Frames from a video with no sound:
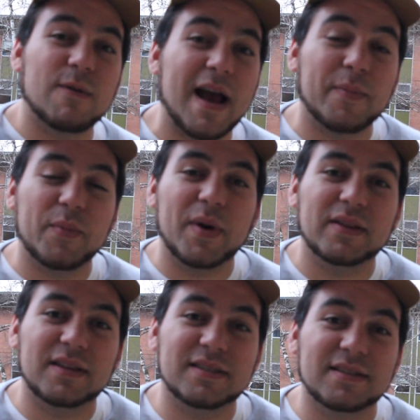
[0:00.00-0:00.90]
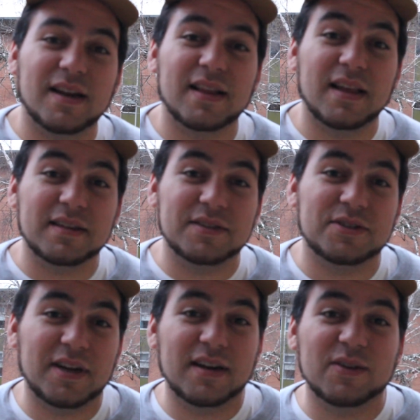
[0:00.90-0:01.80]
rap about this that I'd like to
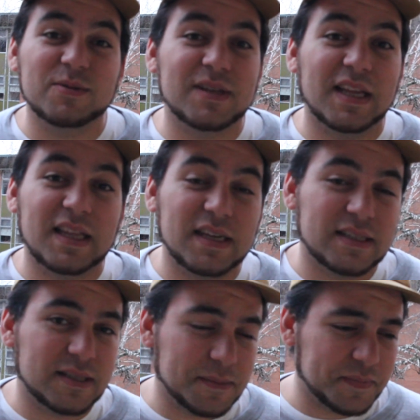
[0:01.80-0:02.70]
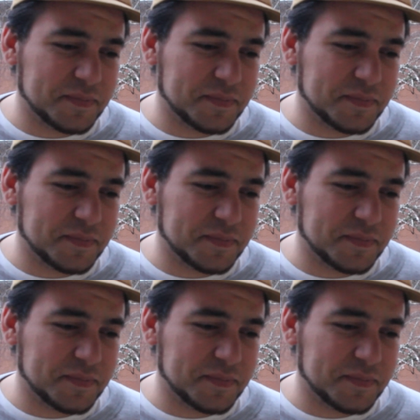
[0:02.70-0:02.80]
share it goes like this